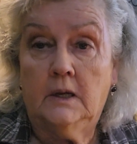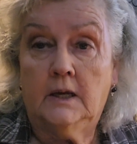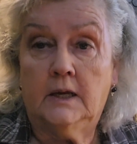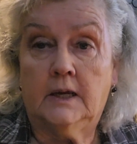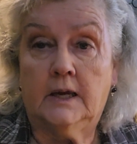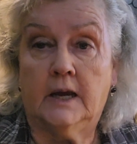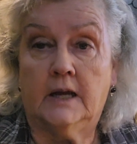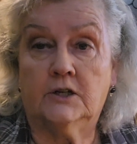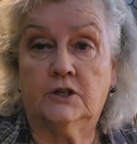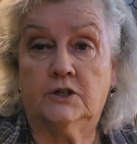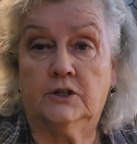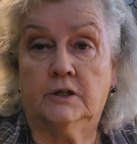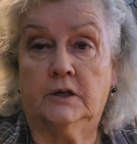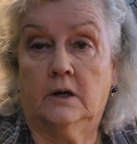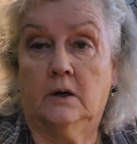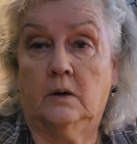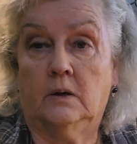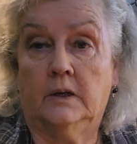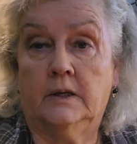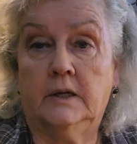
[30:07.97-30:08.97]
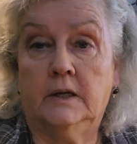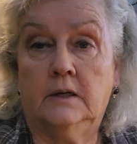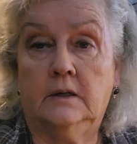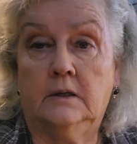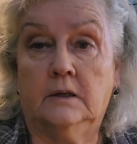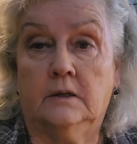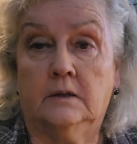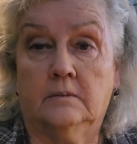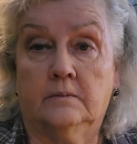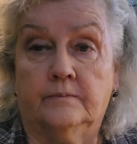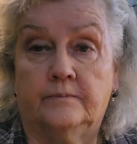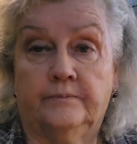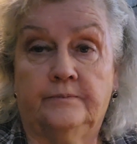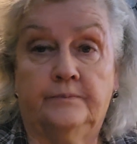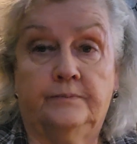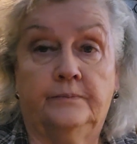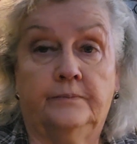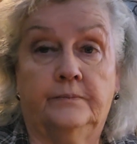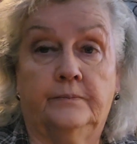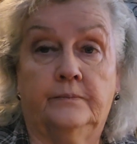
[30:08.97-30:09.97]
He cashed it all in, and
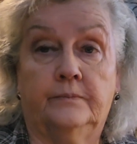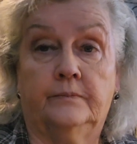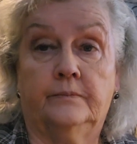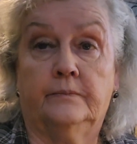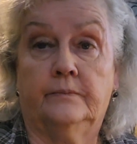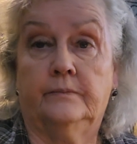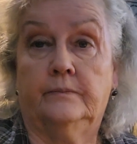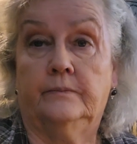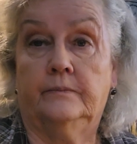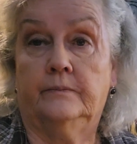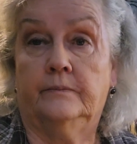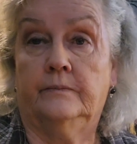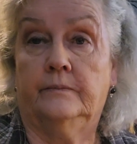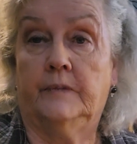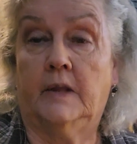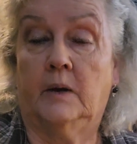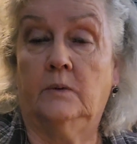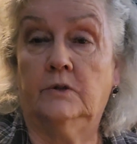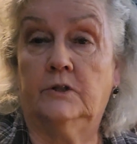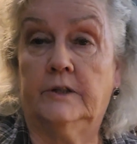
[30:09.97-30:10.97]
that